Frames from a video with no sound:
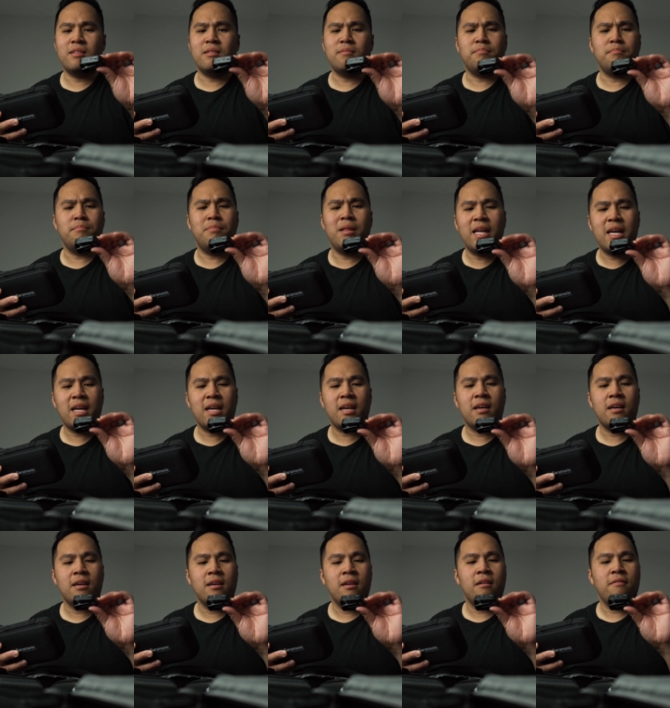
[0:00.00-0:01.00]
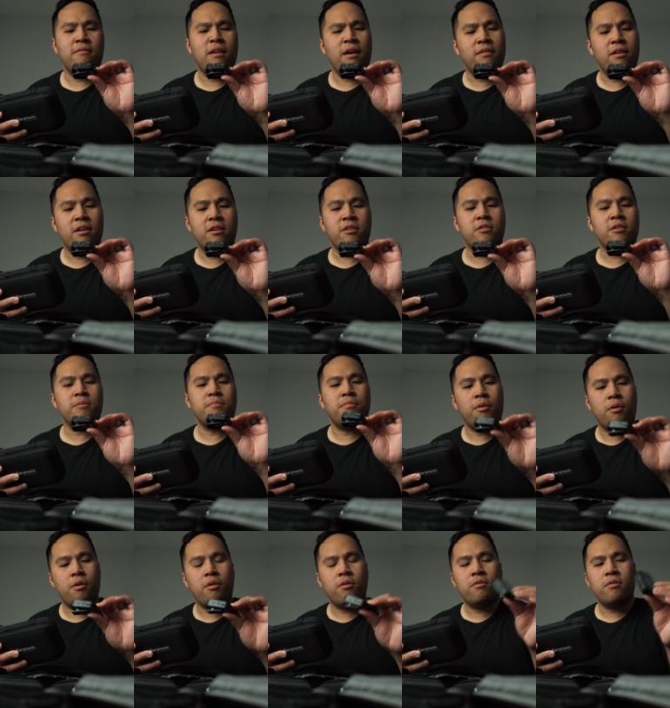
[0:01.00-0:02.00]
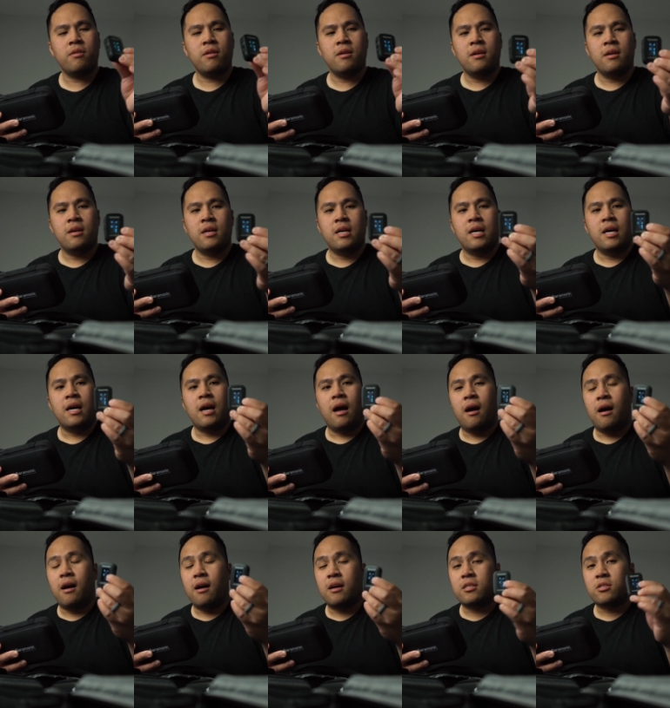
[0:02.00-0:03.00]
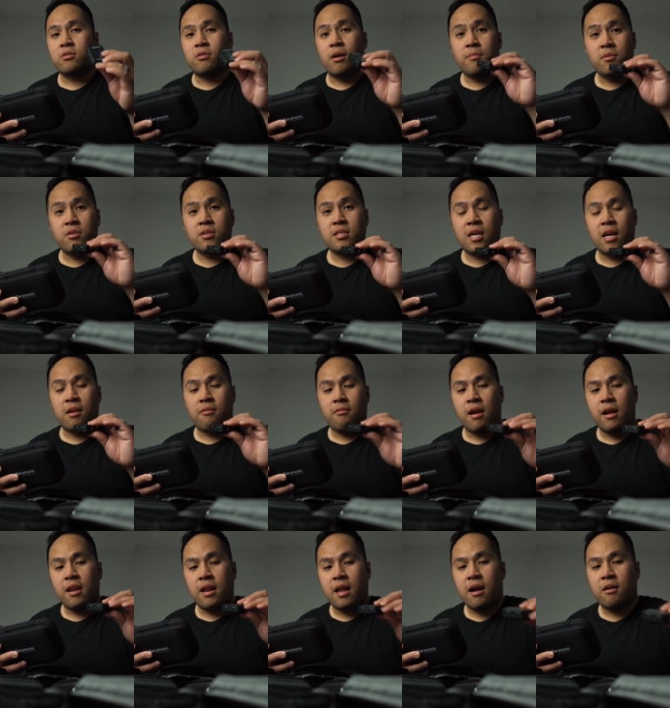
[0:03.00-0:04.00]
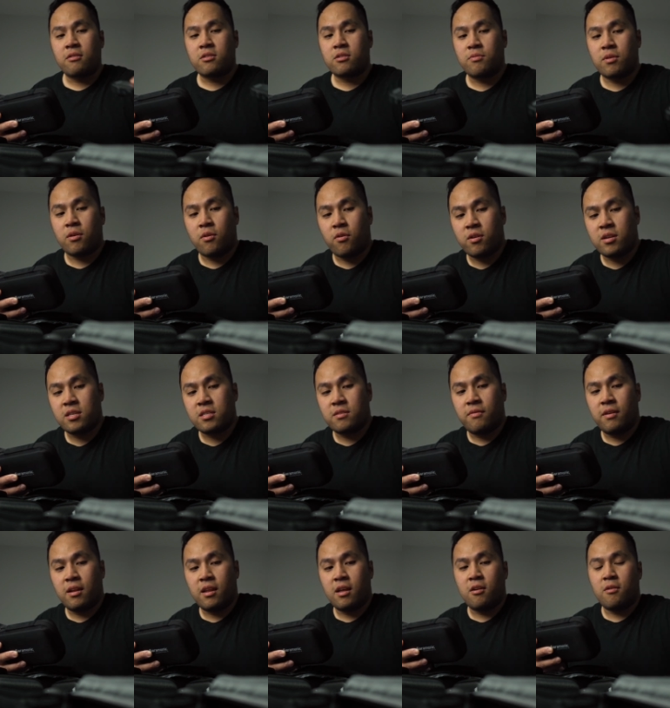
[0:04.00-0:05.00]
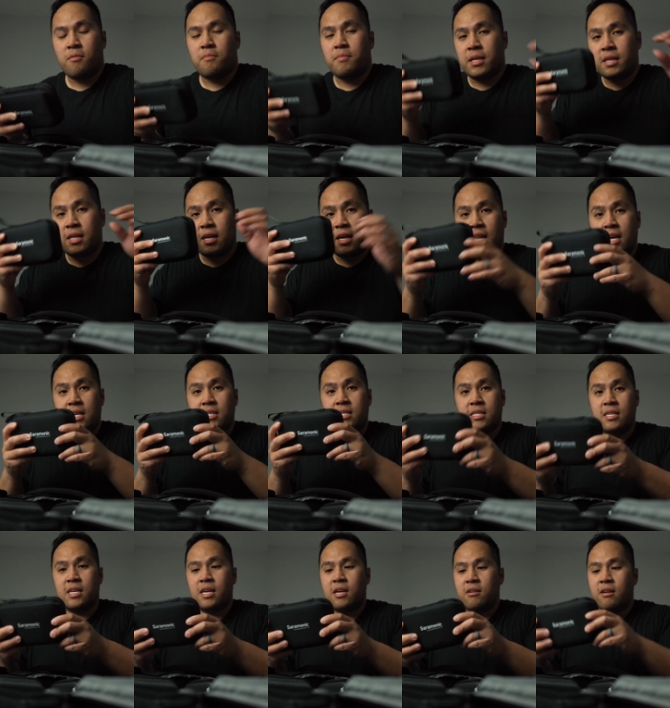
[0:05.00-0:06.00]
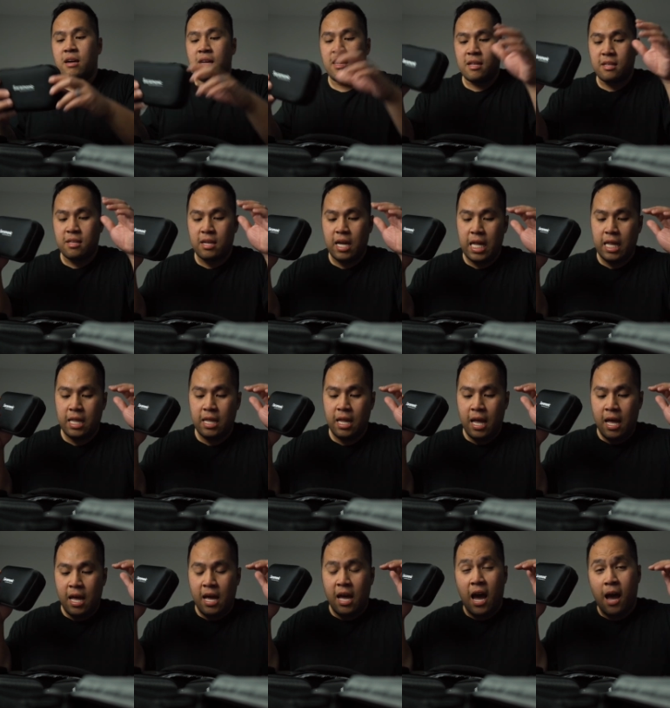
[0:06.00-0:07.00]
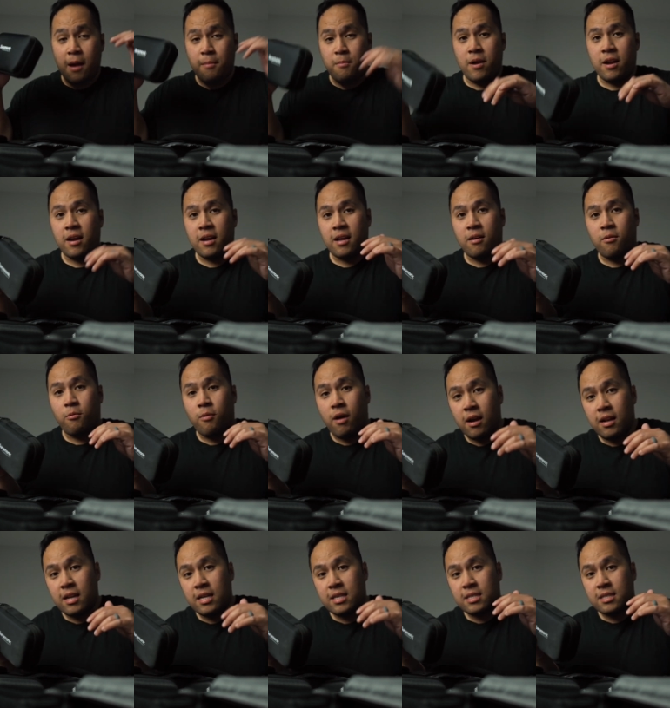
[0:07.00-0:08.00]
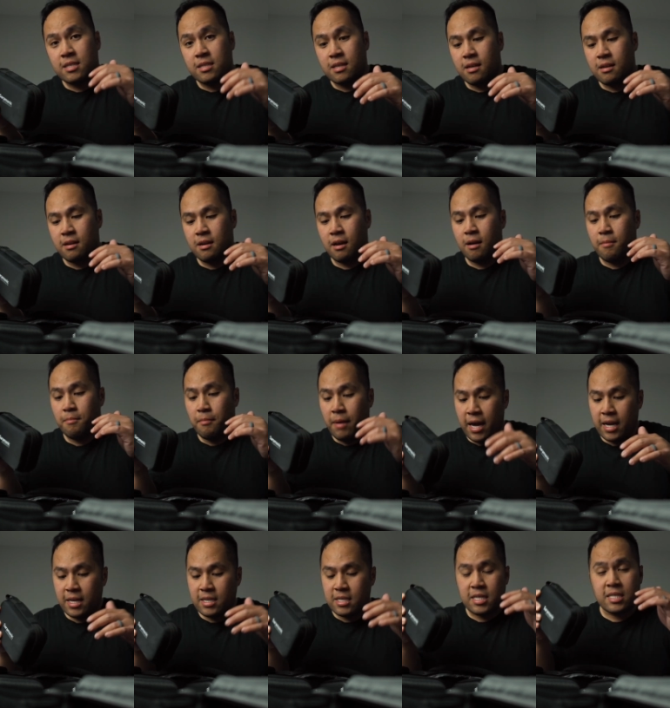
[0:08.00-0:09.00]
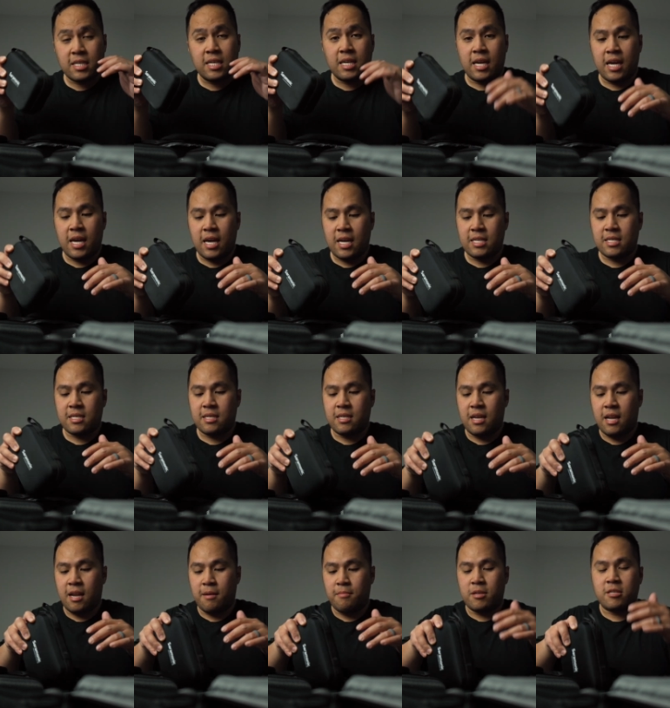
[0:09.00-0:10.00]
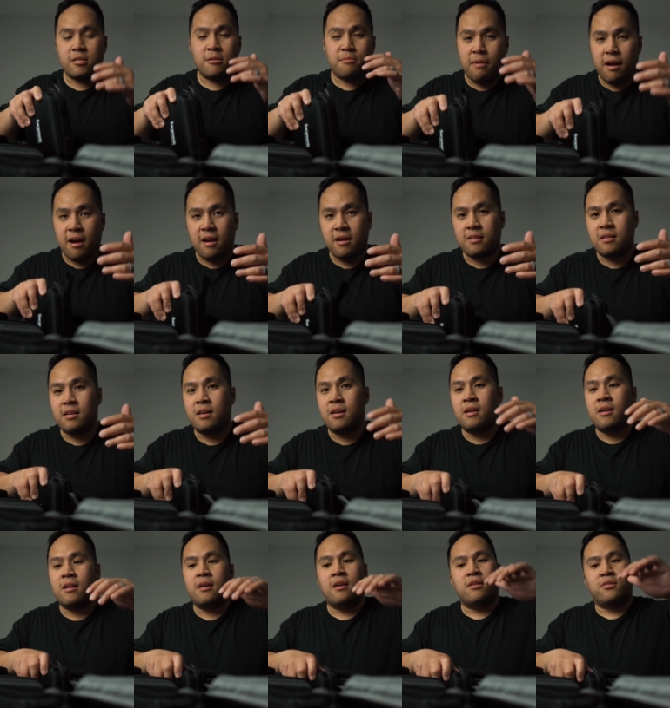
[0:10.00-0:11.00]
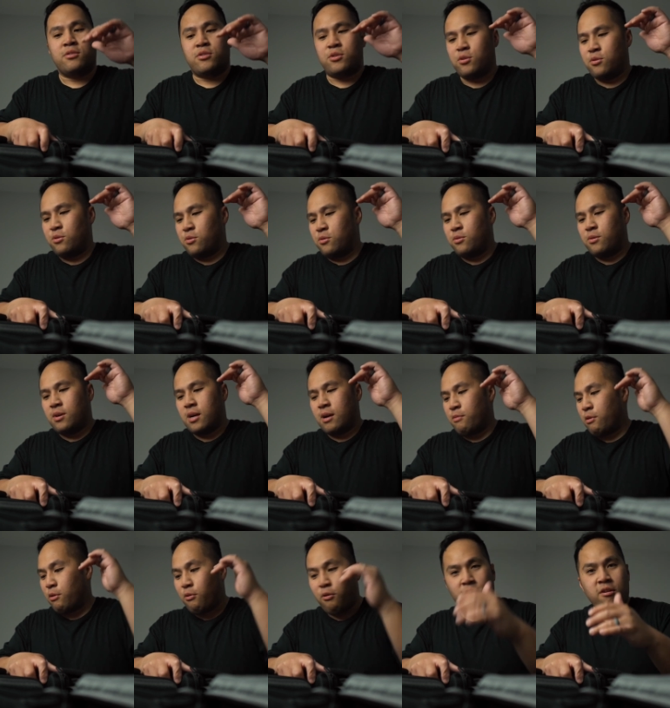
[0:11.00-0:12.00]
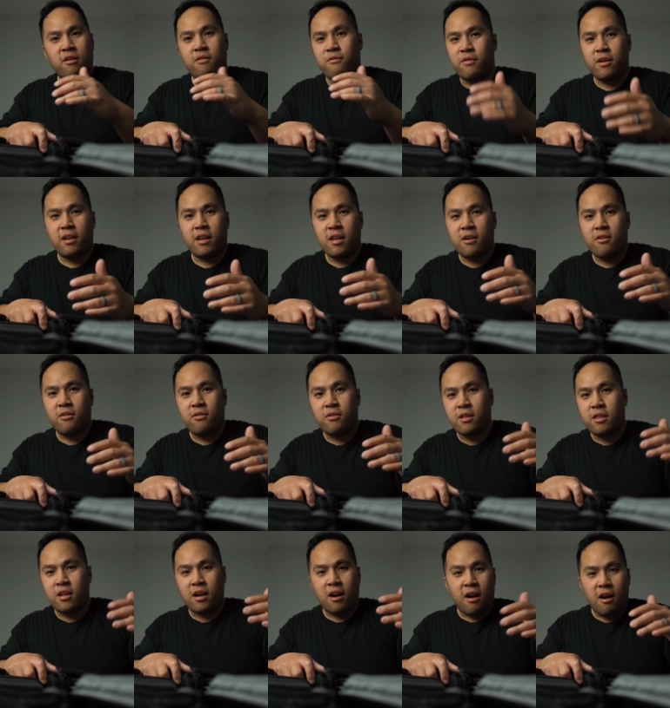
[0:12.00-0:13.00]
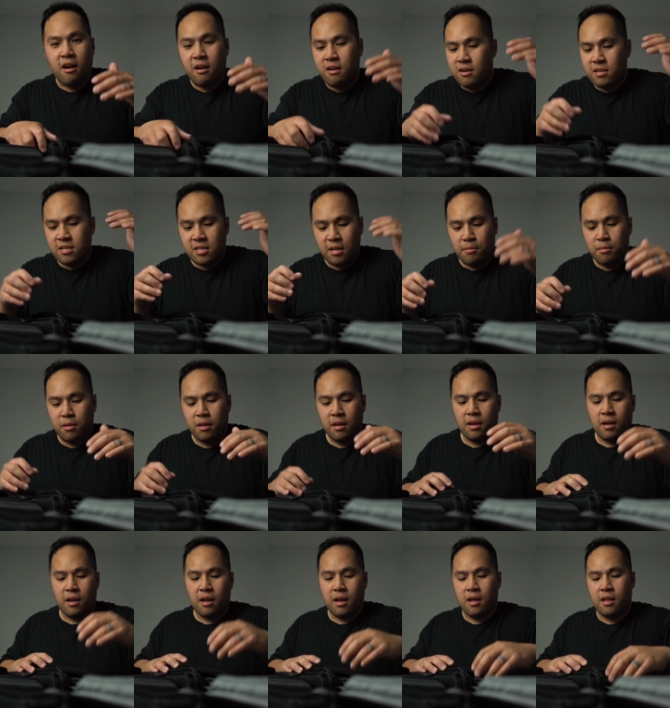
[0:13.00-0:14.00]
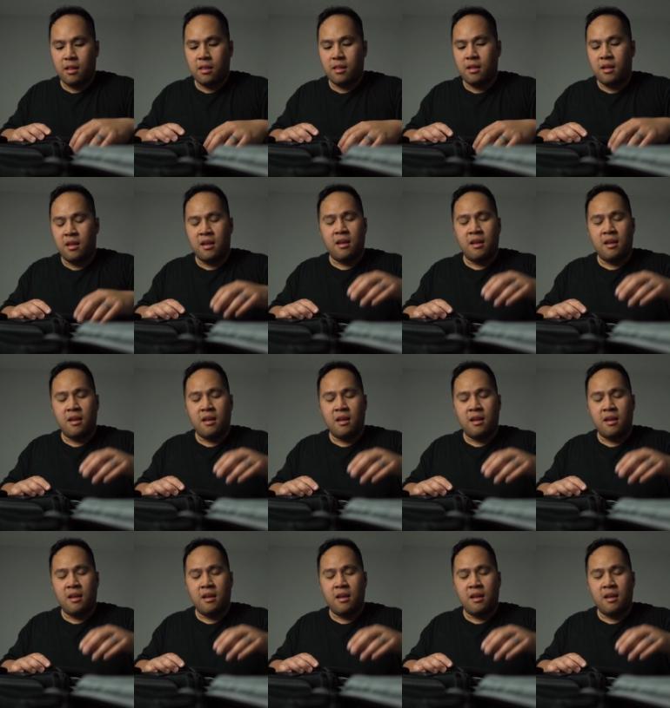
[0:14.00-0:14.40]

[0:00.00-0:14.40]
Blink 500 Pro. So I'm using it right now to record this video, but the case is here, and I bring a wireless mic just in case that I'm inspired to record a video in the car or something. And